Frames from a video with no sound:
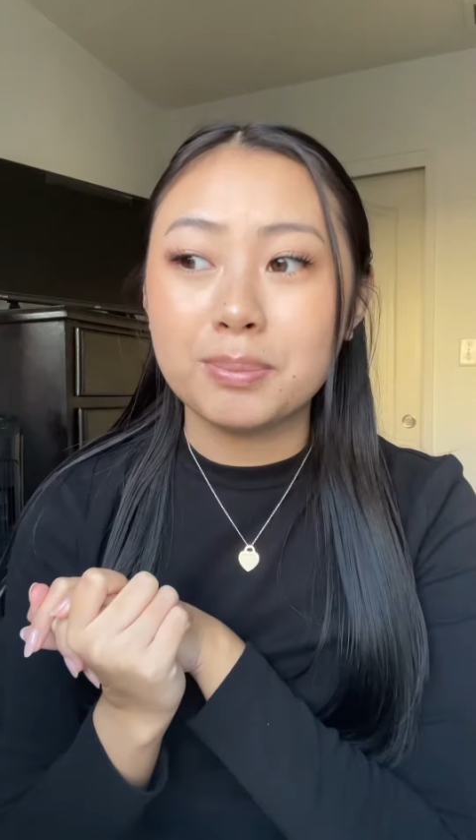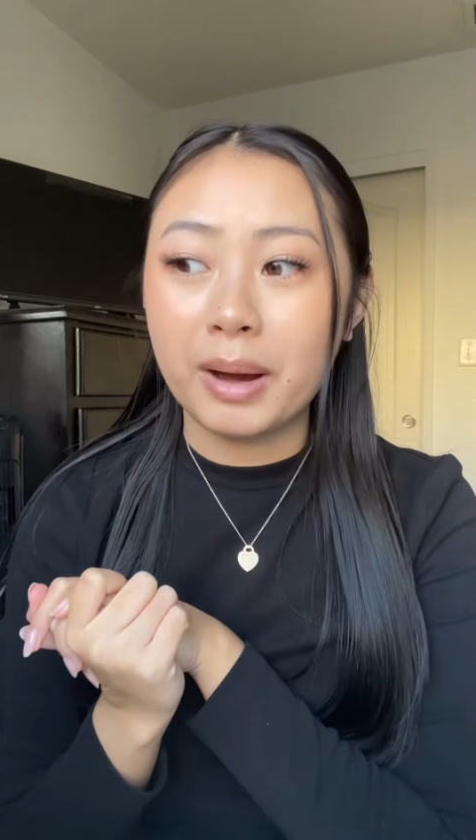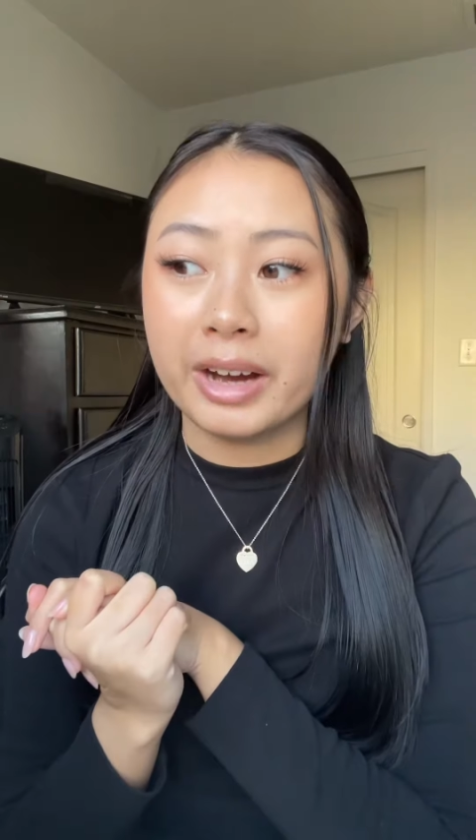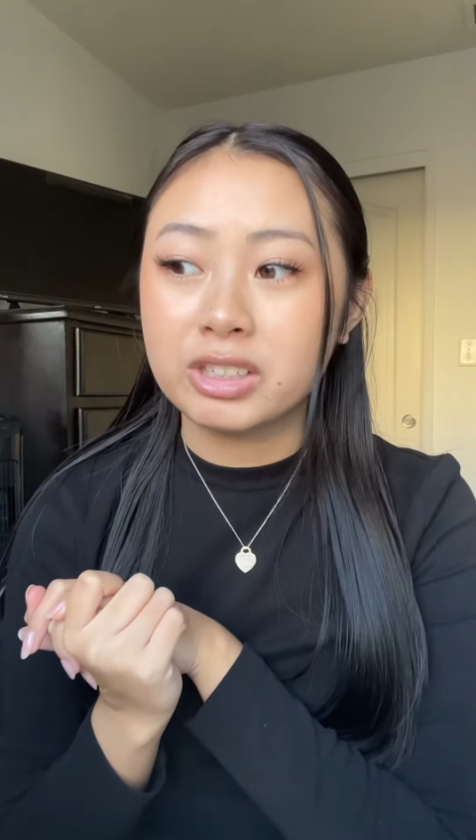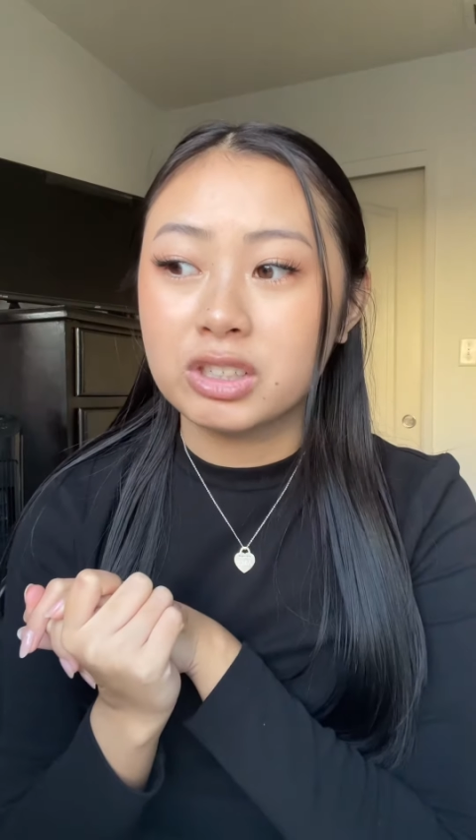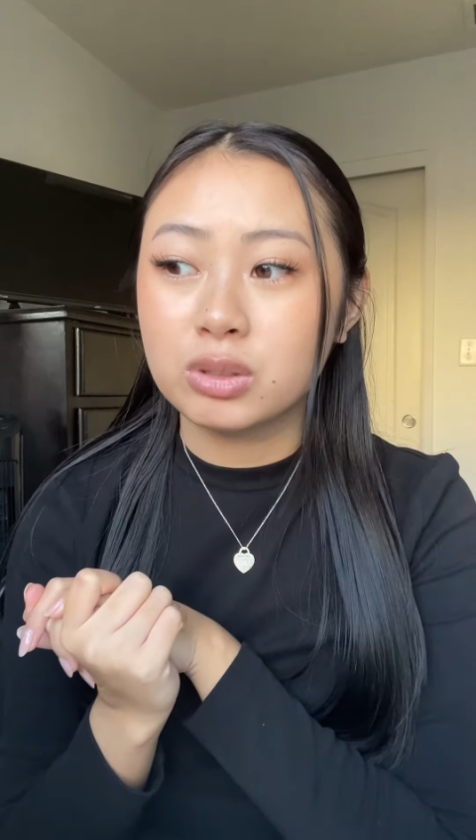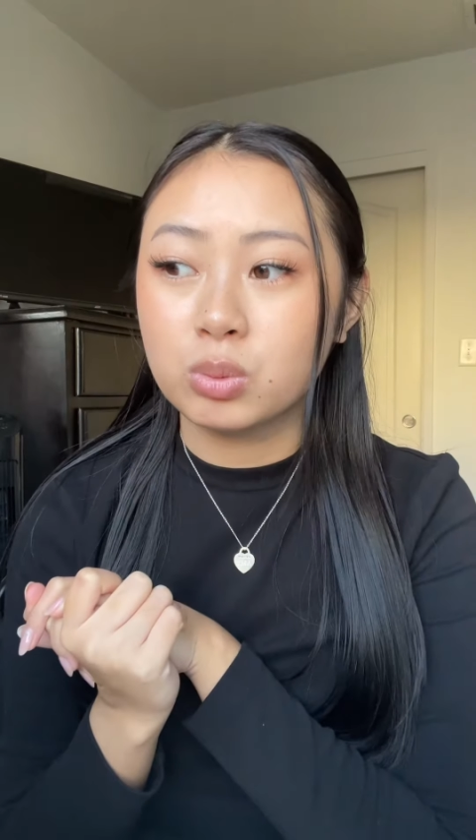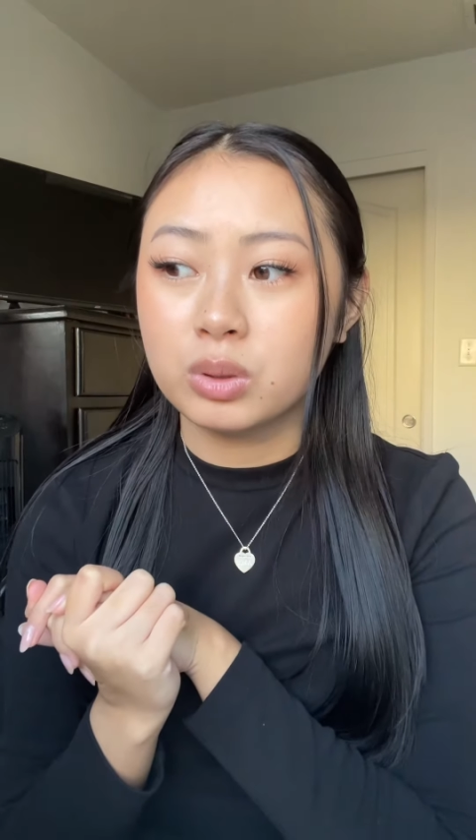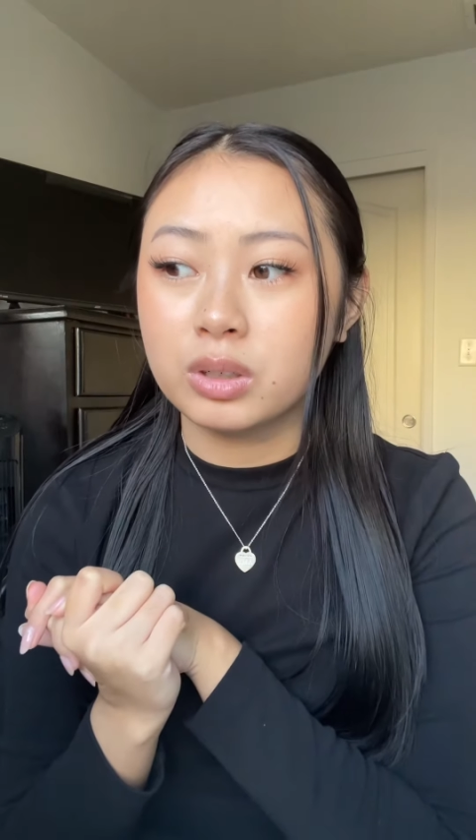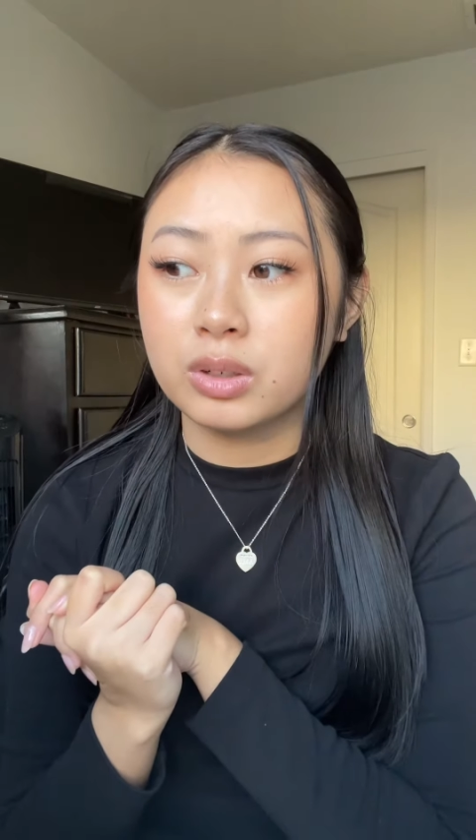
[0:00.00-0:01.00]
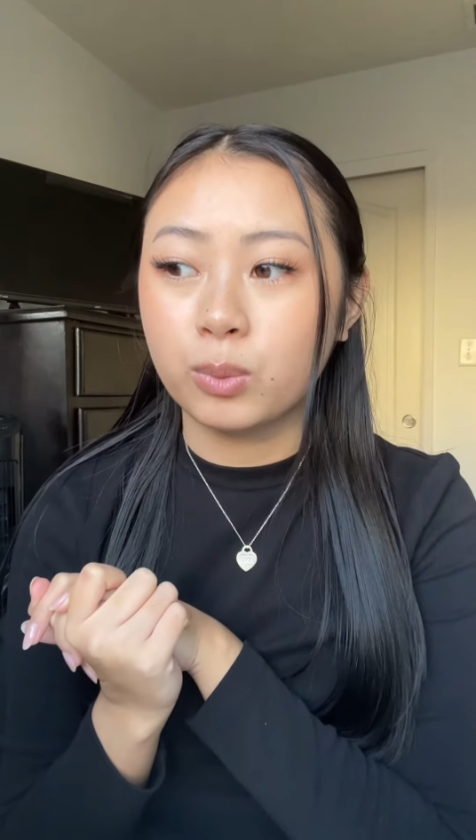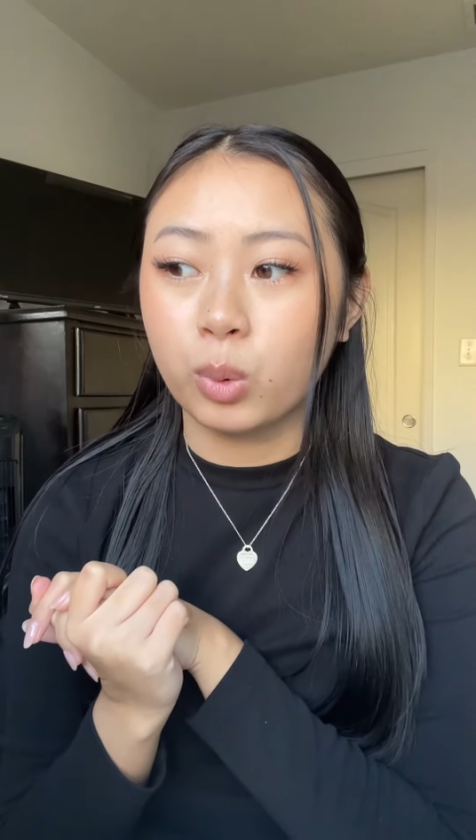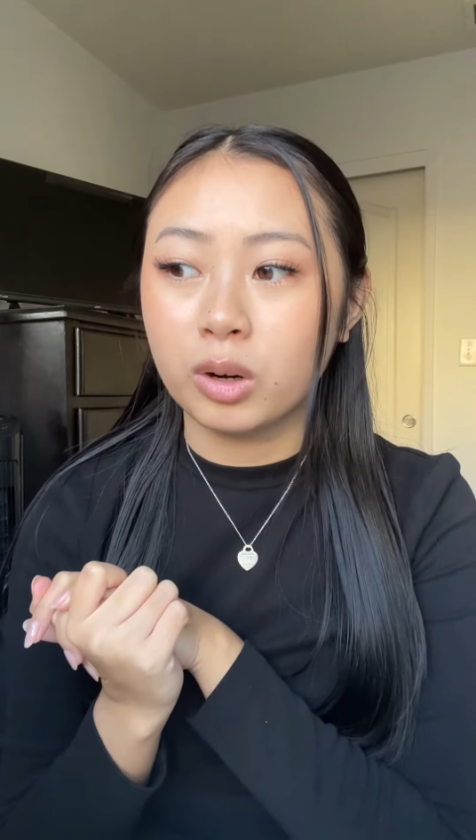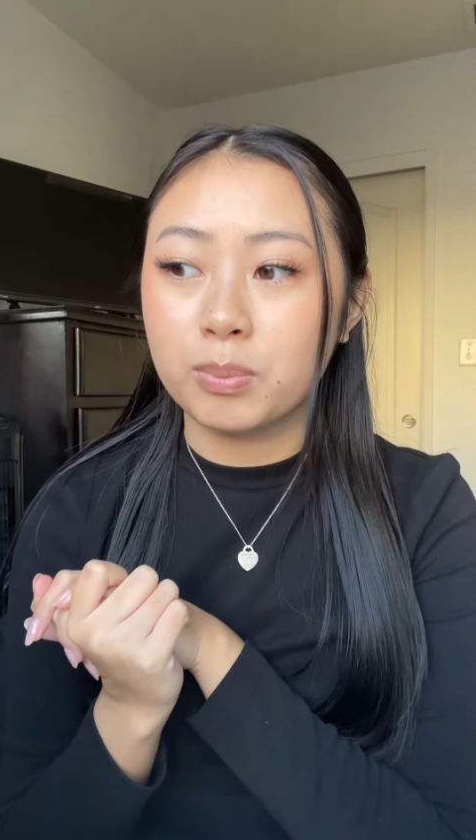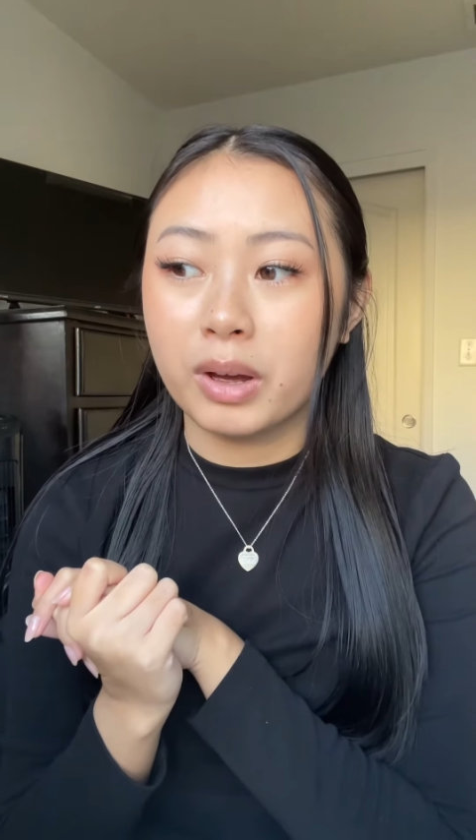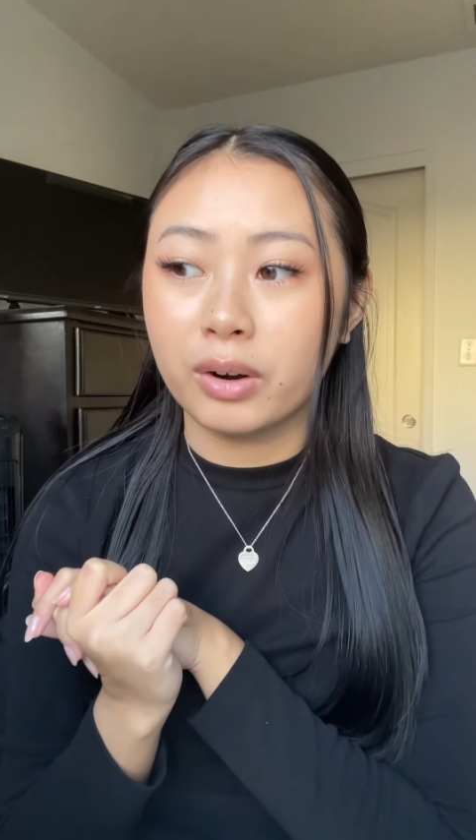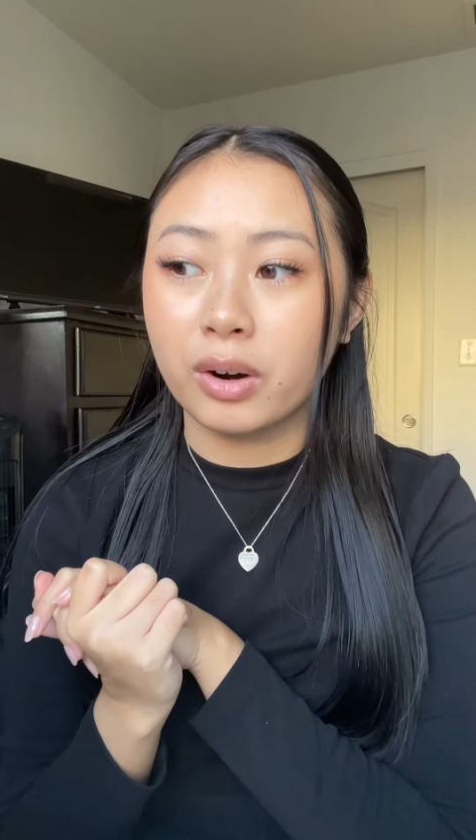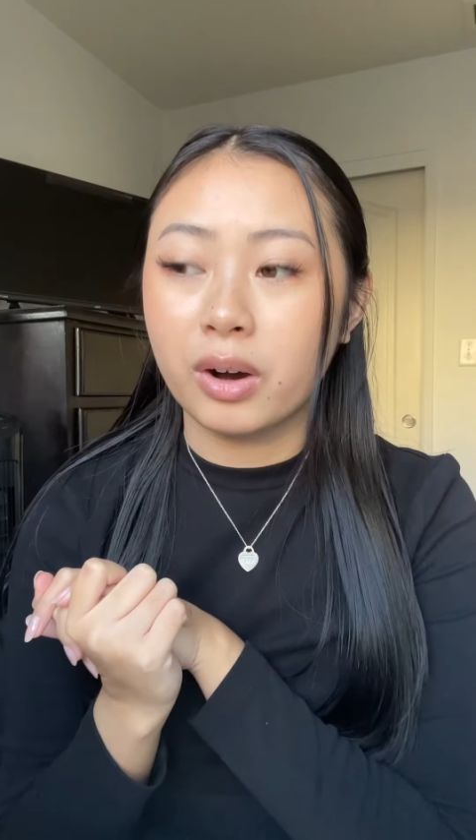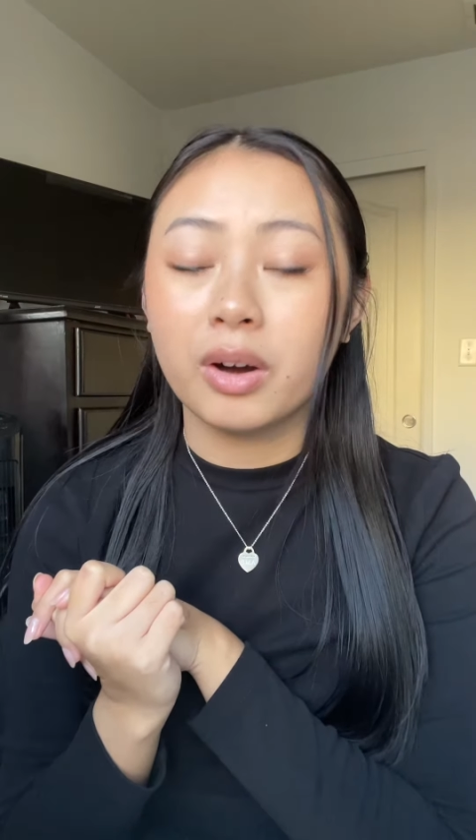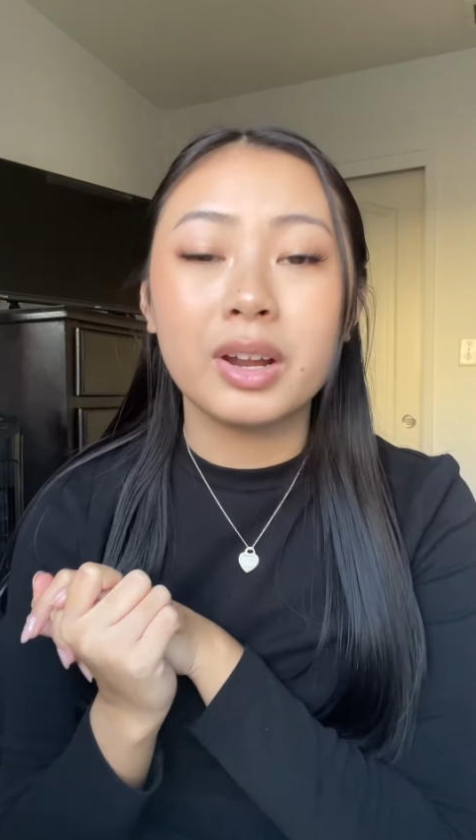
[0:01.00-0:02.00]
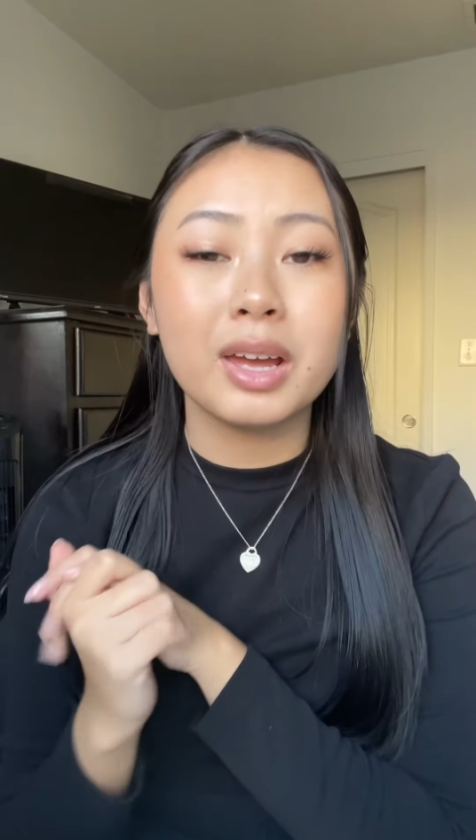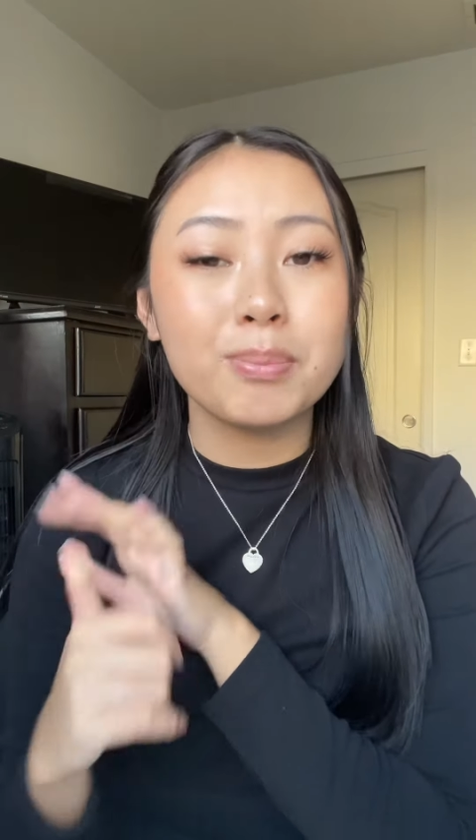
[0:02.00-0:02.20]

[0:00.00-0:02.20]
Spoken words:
patches would work better on a